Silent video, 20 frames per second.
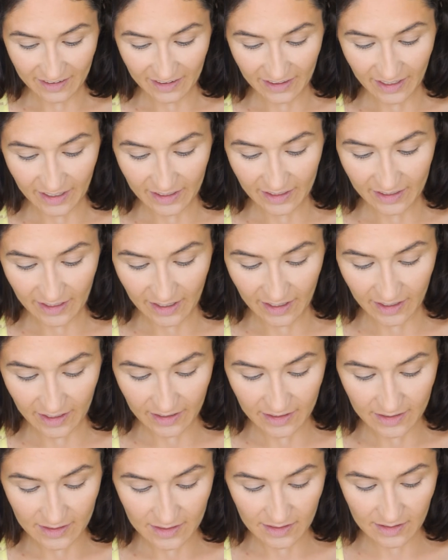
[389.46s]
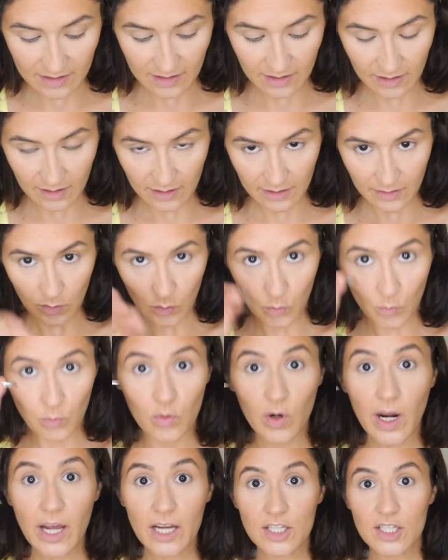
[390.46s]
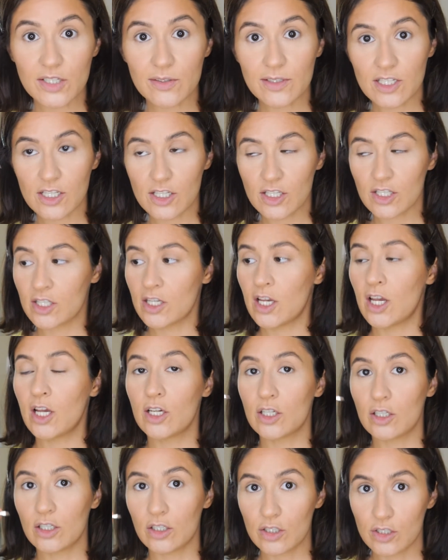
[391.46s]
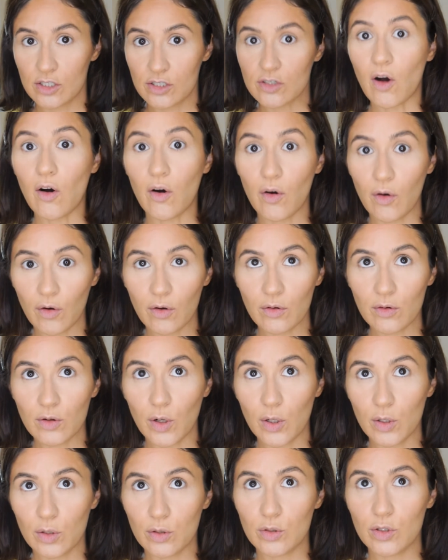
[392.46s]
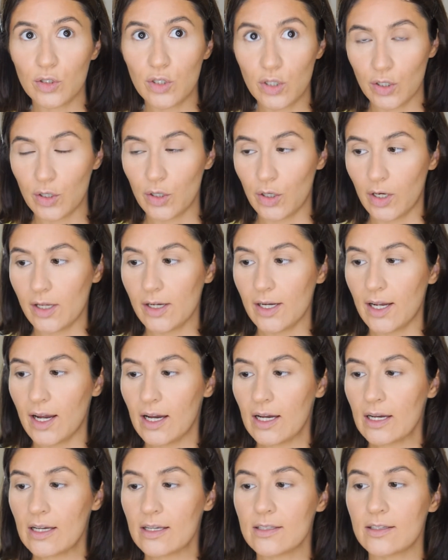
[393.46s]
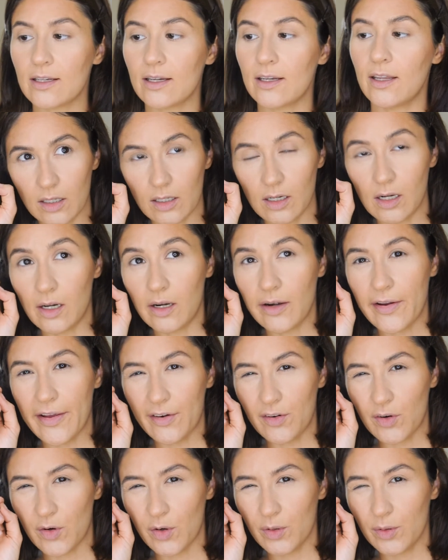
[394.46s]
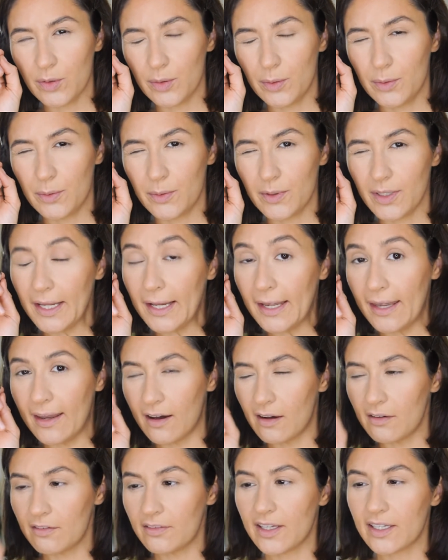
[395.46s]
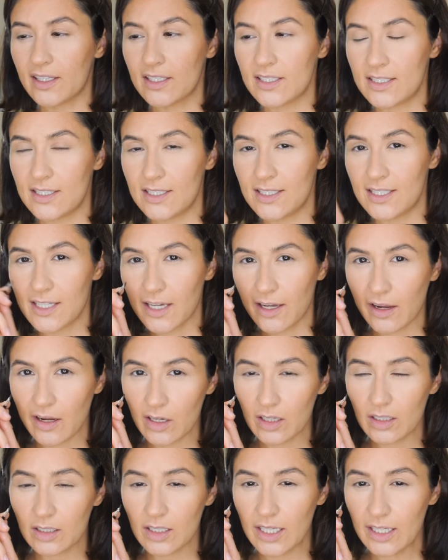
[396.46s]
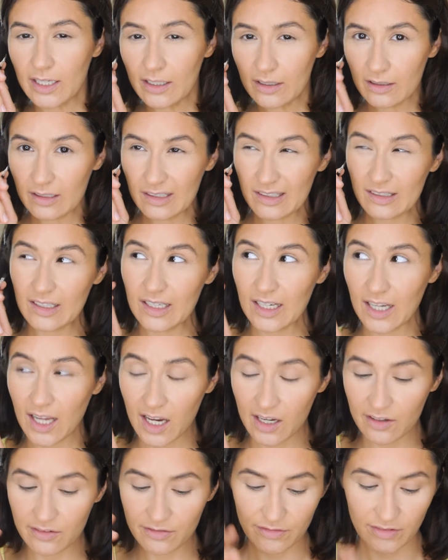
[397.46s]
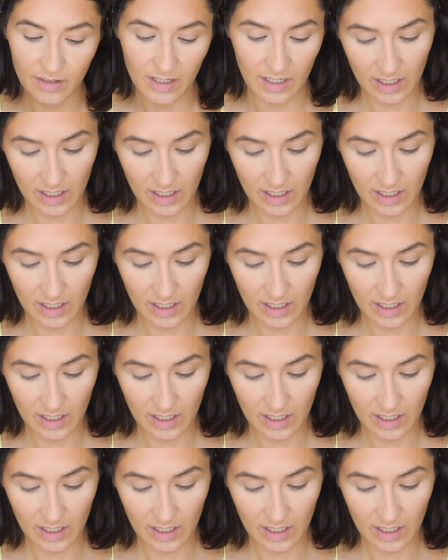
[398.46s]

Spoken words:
And it has a little brush which is so good, you guys. It narrow enough, like detailing enough.